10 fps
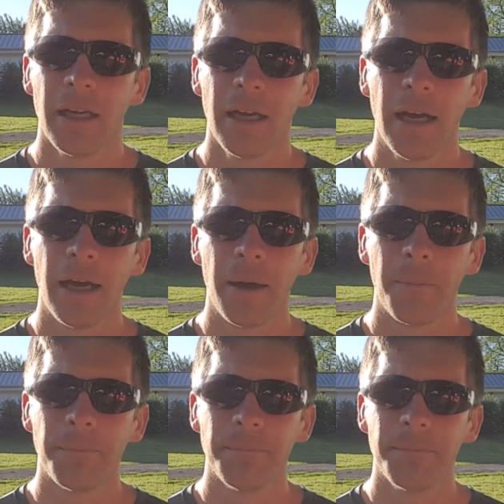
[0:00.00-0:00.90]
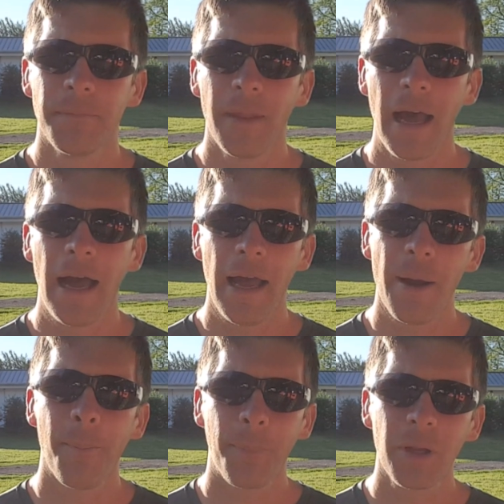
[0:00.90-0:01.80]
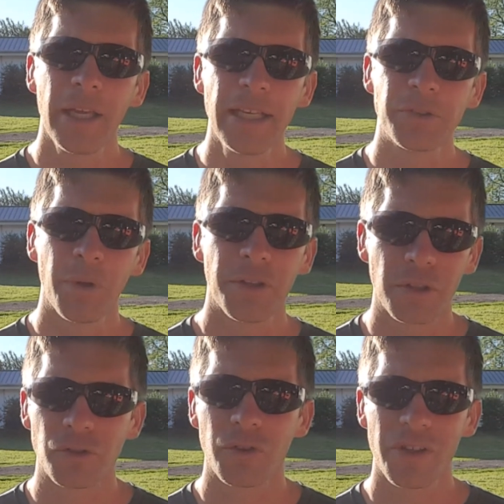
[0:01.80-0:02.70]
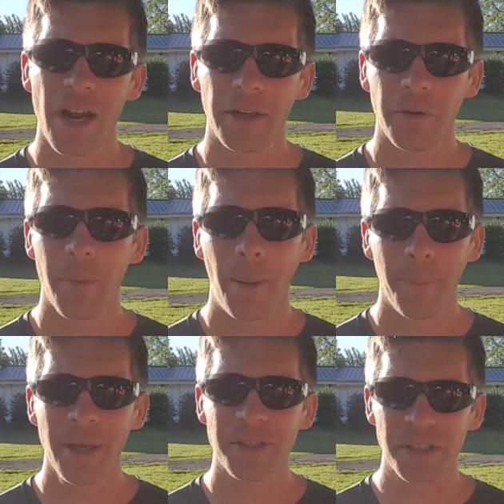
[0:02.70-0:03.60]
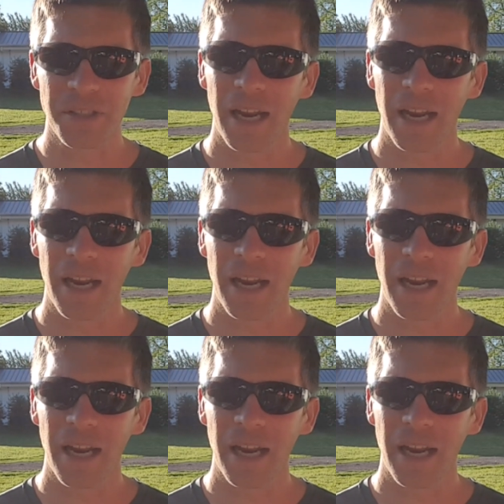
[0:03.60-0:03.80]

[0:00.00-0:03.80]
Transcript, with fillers: um, I, I am pleased with the trajectory of my business.